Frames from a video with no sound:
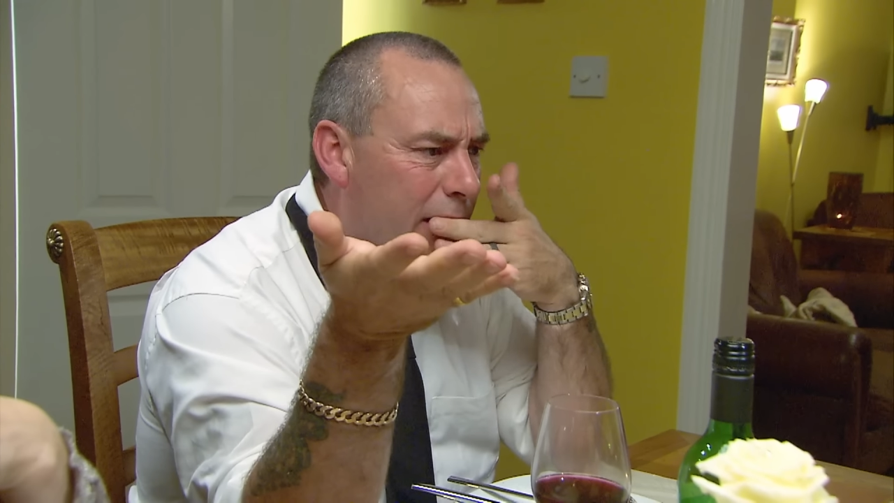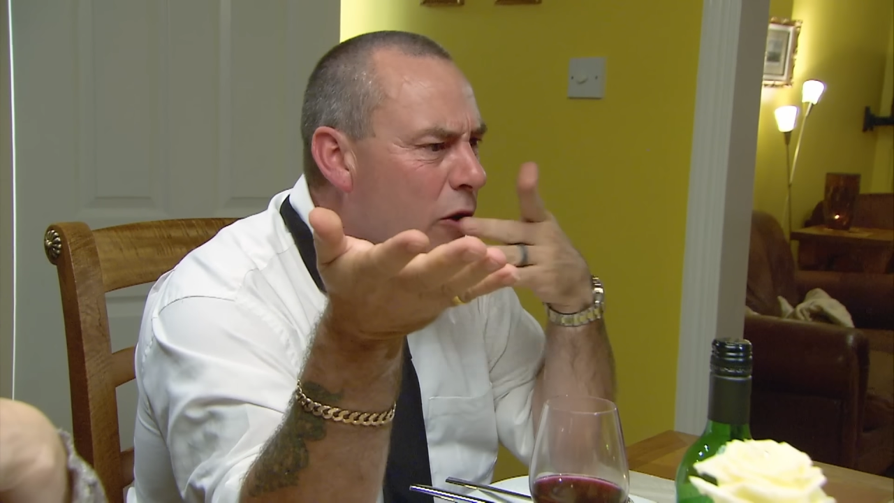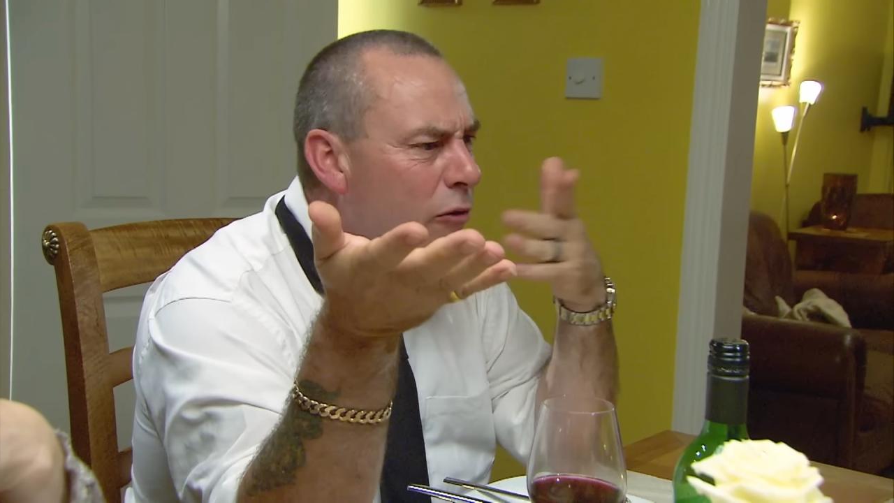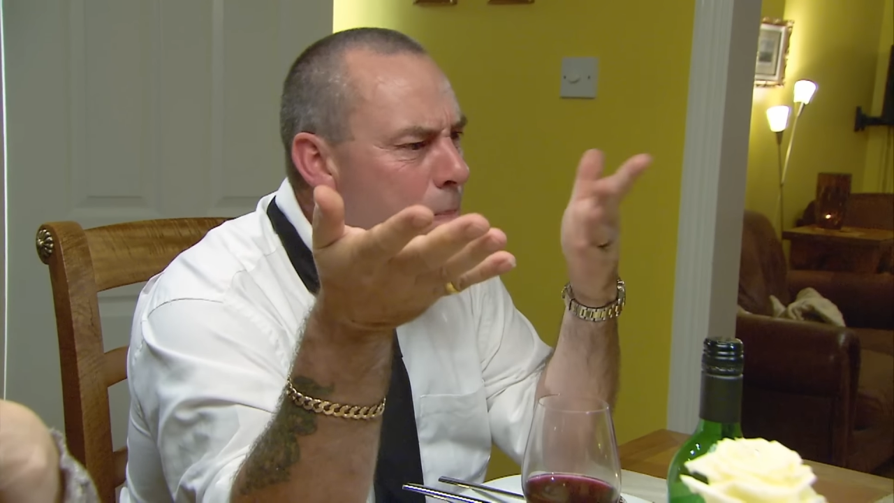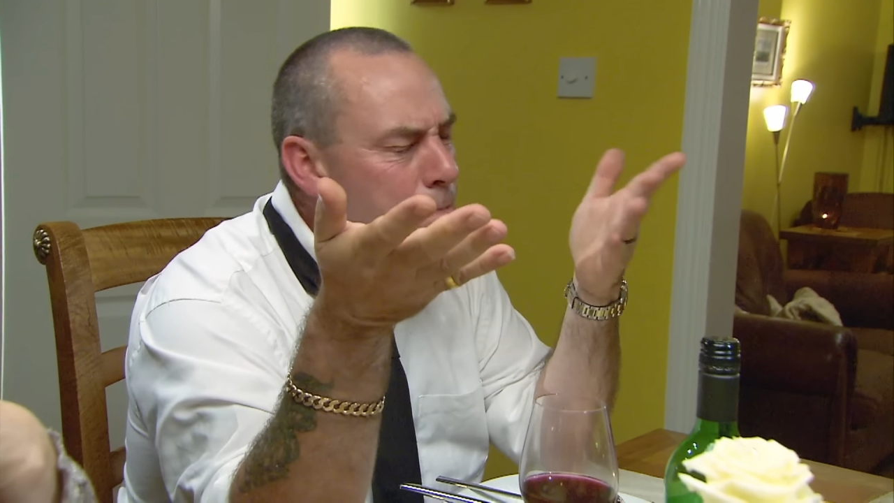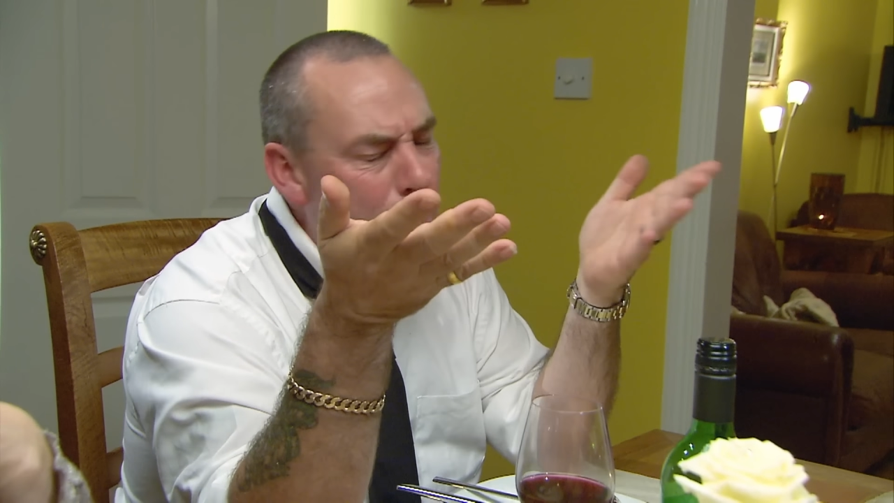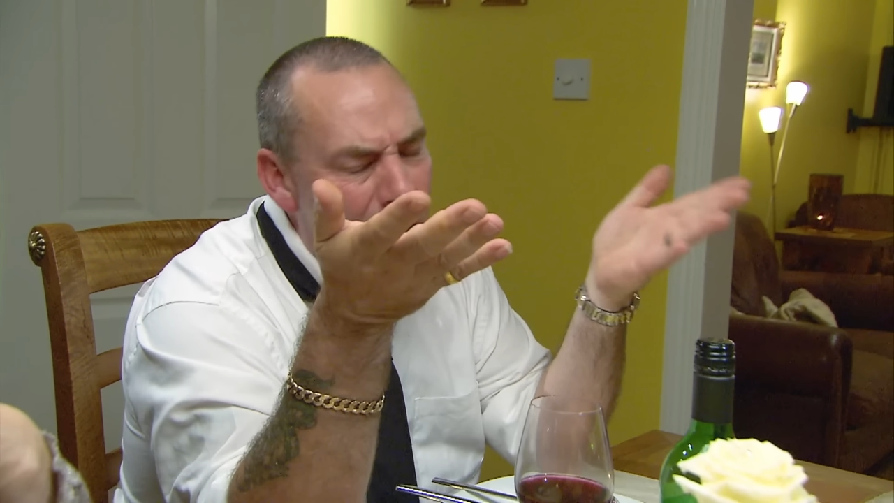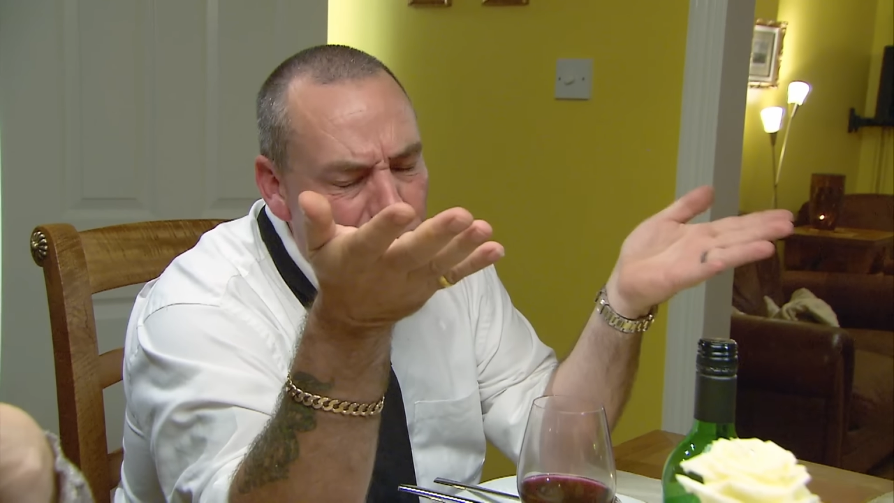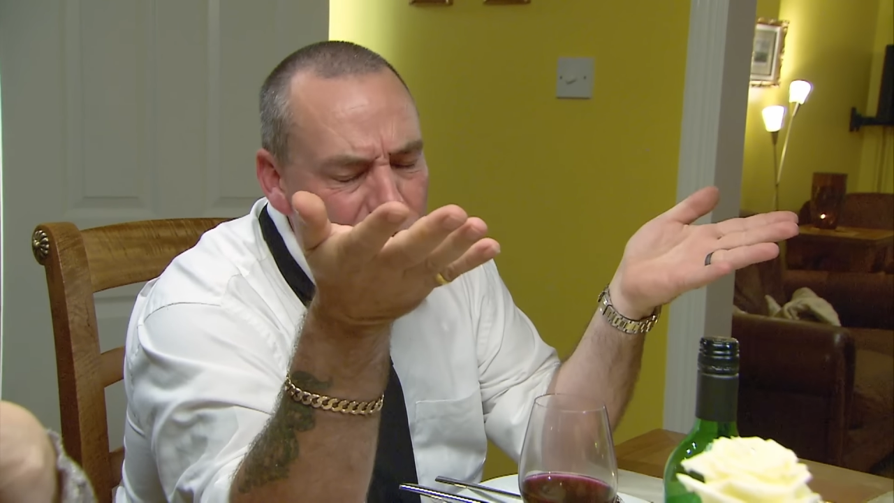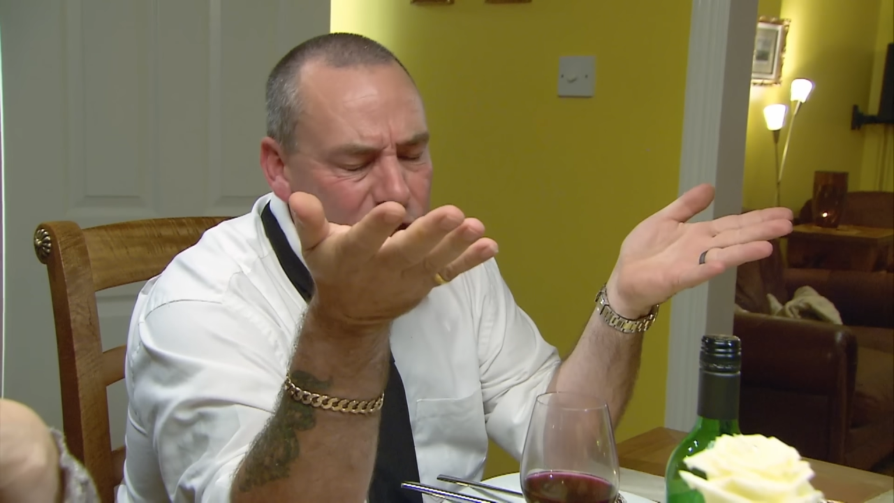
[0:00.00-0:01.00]
You're
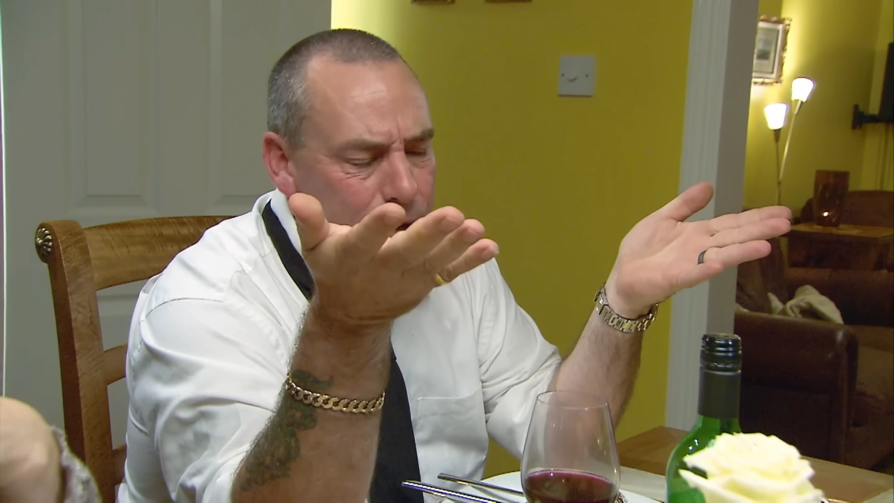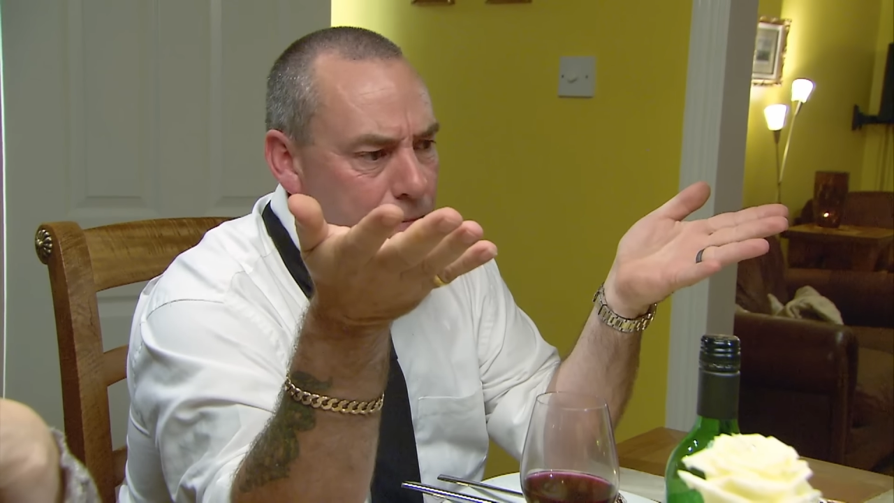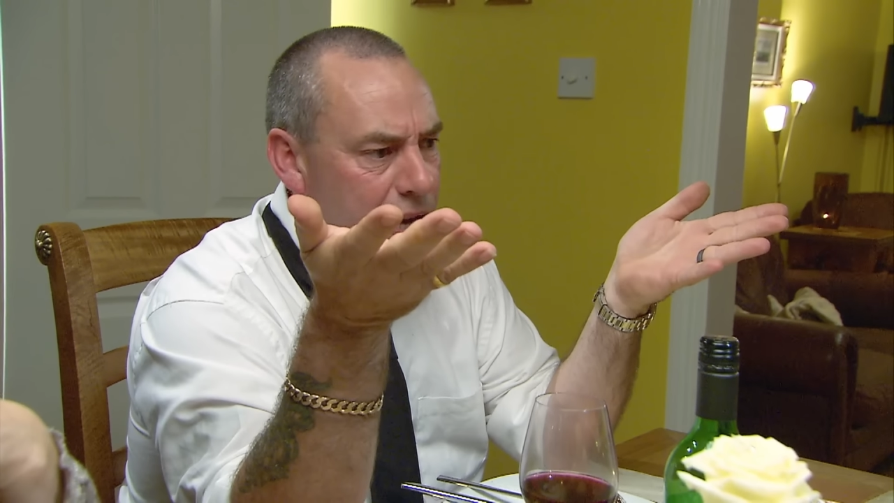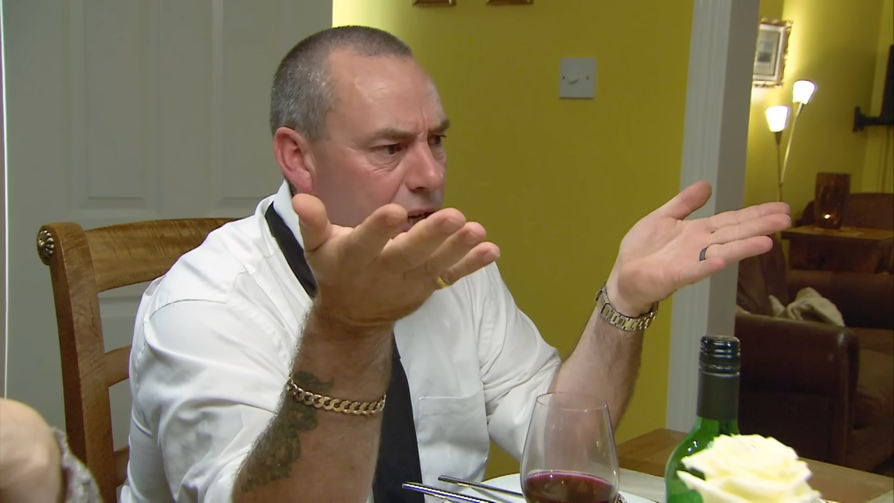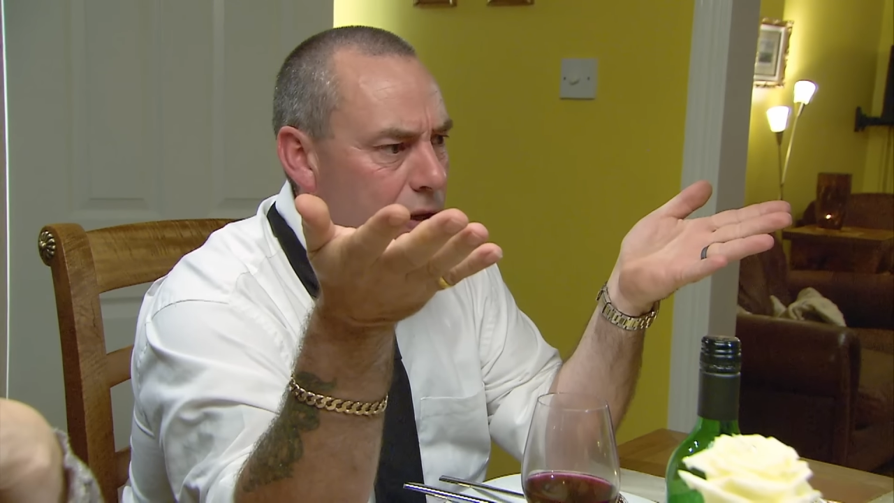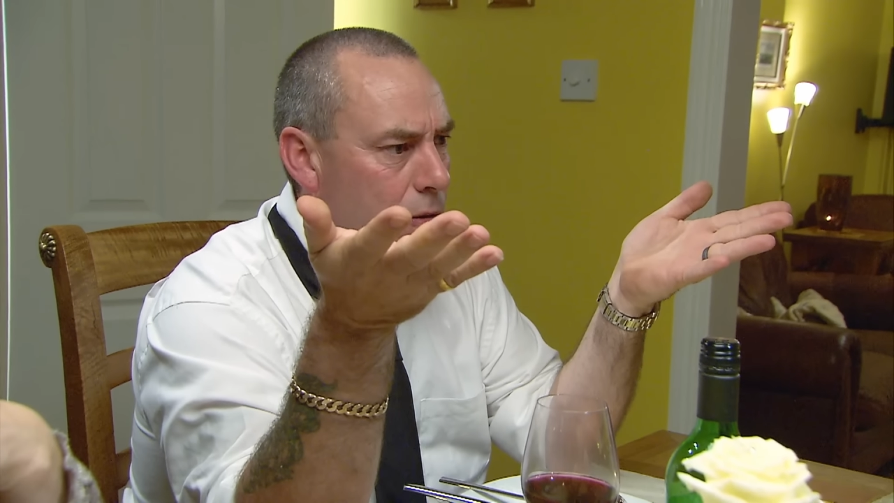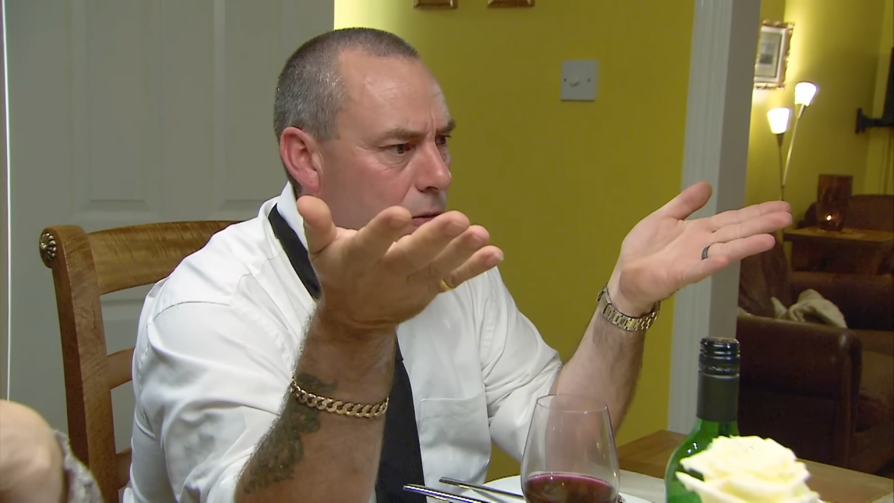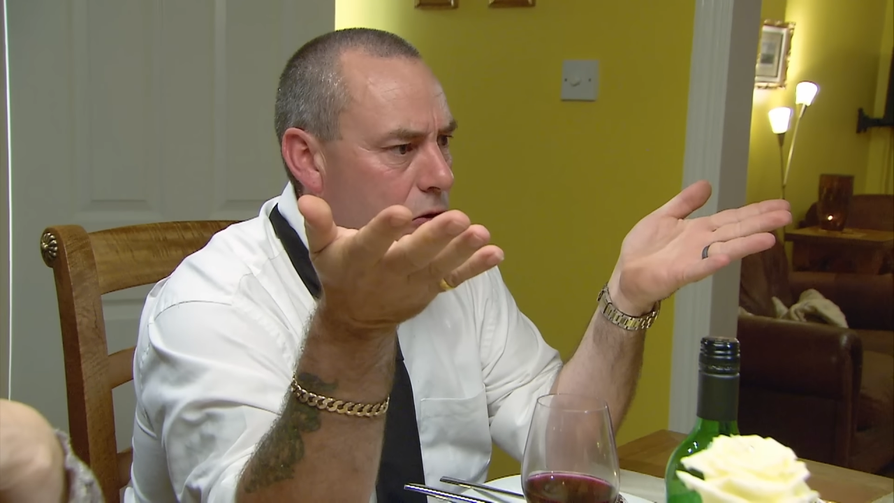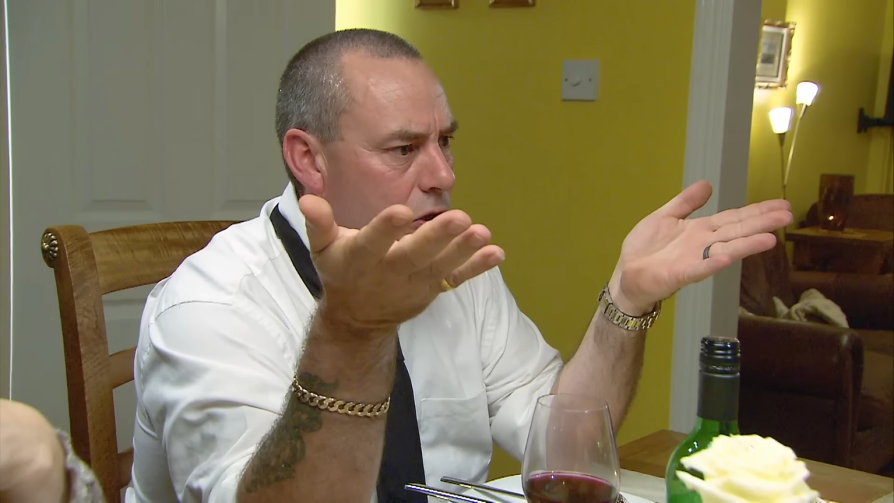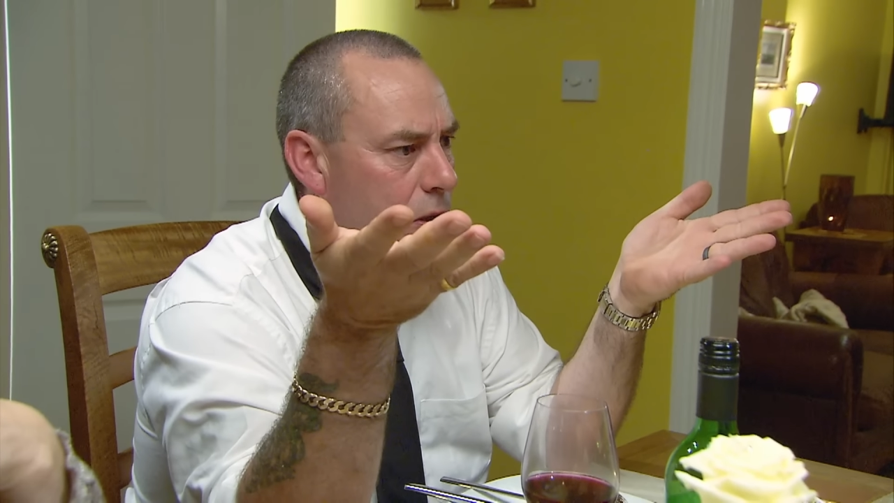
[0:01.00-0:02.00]
embarrassing me,
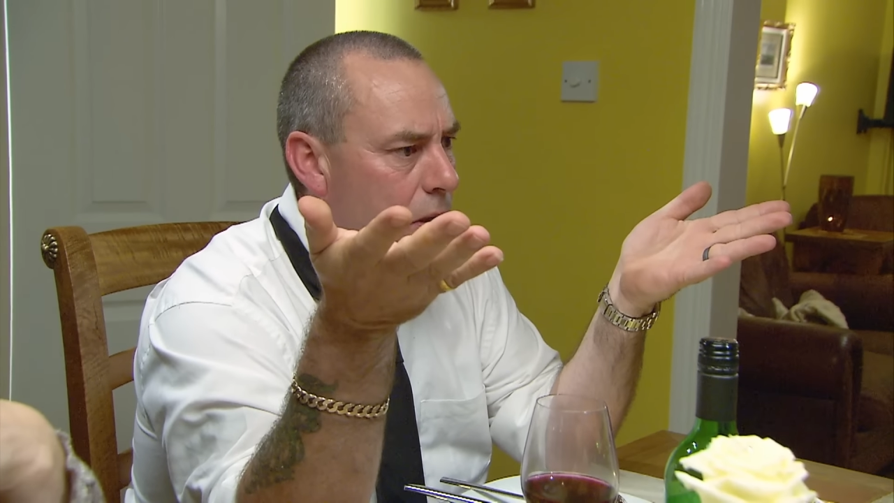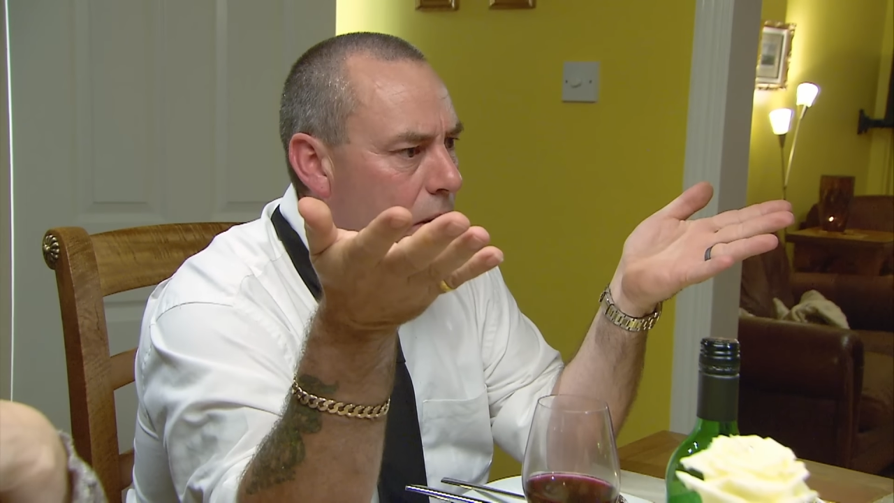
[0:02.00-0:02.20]
girls.